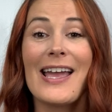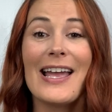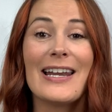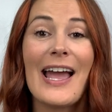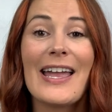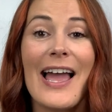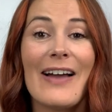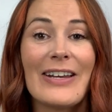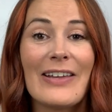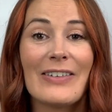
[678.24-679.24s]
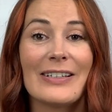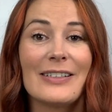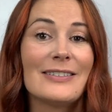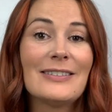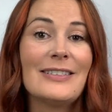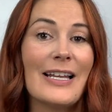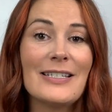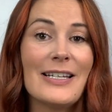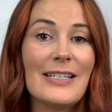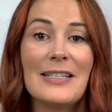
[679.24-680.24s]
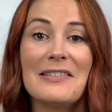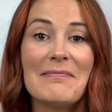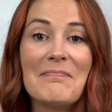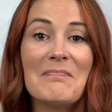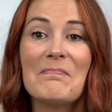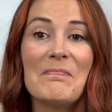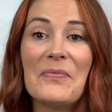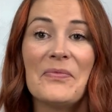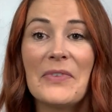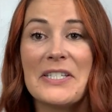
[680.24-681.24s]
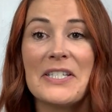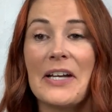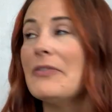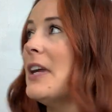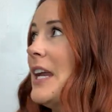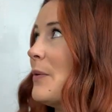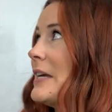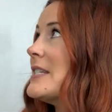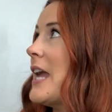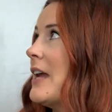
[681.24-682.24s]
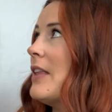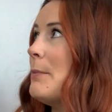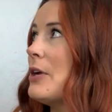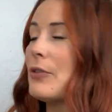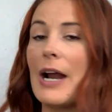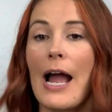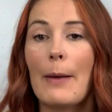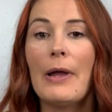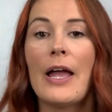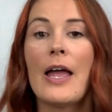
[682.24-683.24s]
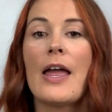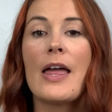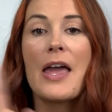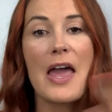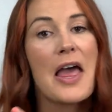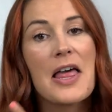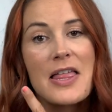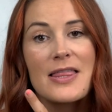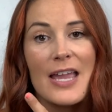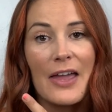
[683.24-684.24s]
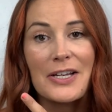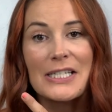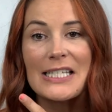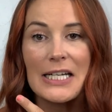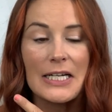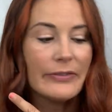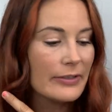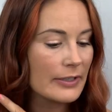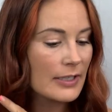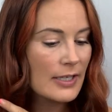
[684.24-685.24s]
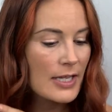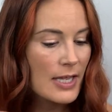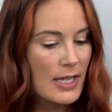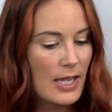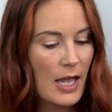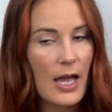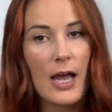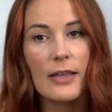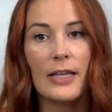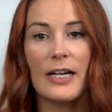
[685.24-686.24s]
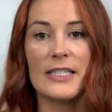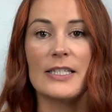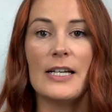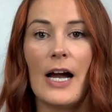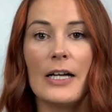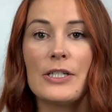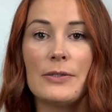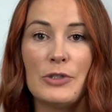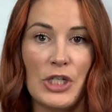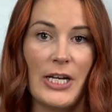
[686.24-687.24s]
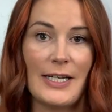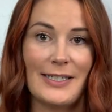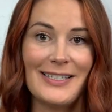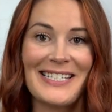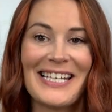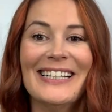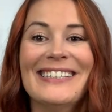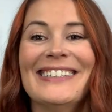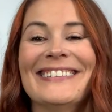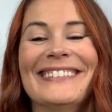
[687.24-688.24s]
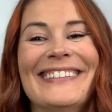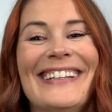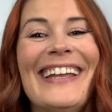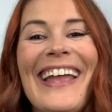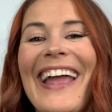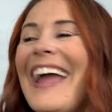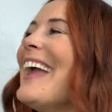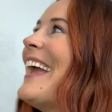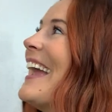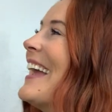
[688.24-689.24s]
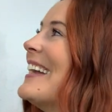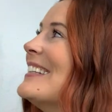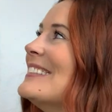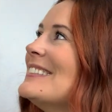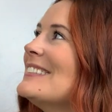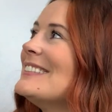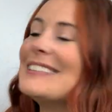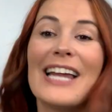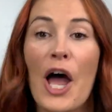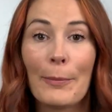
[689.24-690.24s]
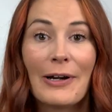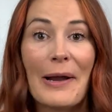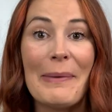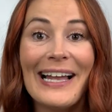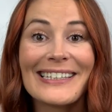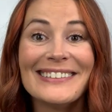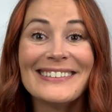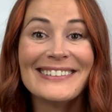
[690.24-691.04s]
and I haven't even dented the stuff. Anyways, okay, let me grab the other stuff that is not jeans, and I'll be right back.